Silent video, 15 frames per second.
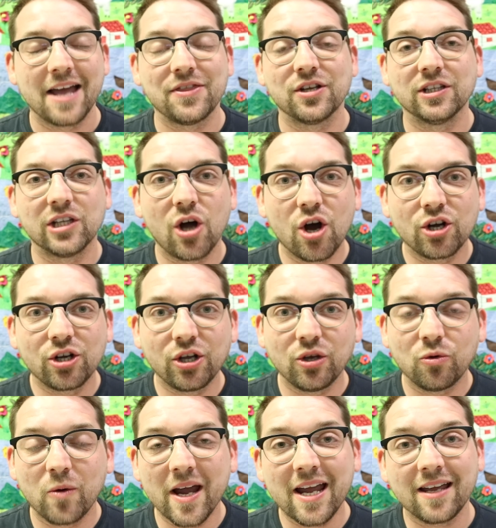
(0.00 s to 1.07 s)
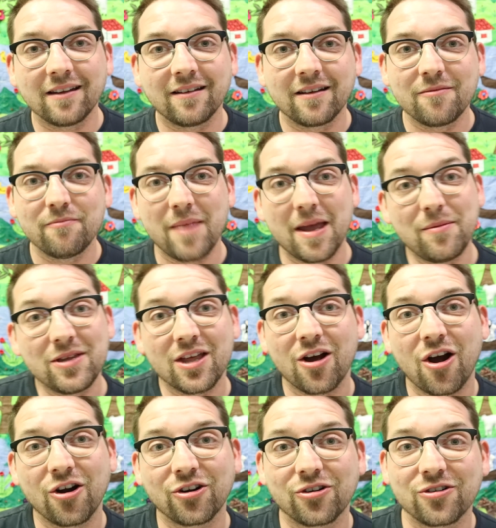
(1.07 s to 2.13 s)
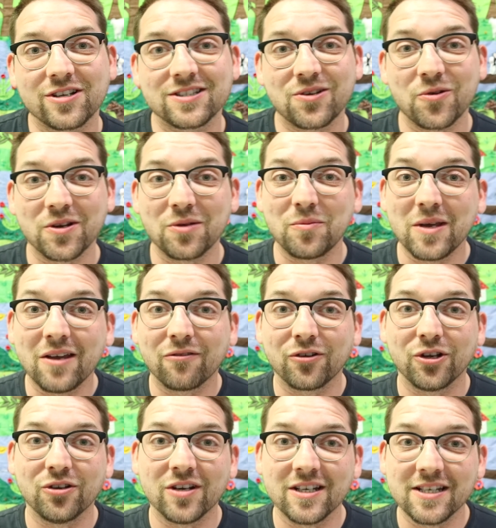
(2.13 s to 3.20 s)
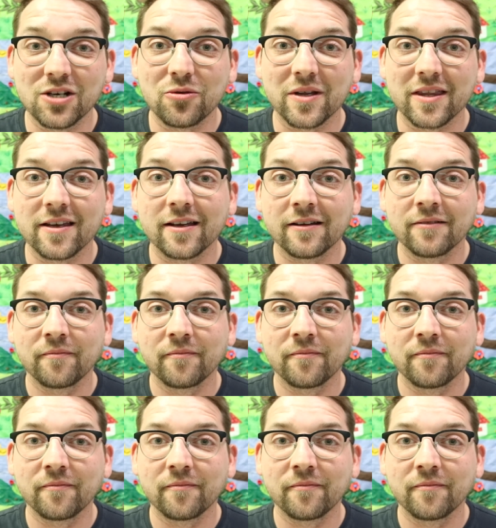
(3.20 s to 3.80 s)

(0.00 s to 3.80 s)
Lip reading: And the longer you wait, maybe the harder it's going to be for you to deal with it.